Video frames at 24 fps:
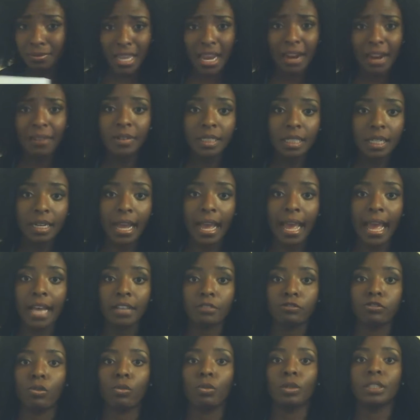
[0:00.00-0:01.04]
everything I
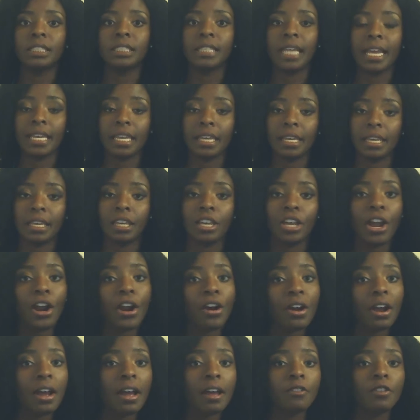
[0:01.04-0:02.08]
asked for was taken
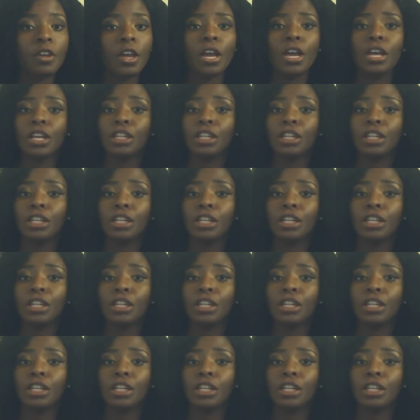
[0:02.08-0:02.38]
care of.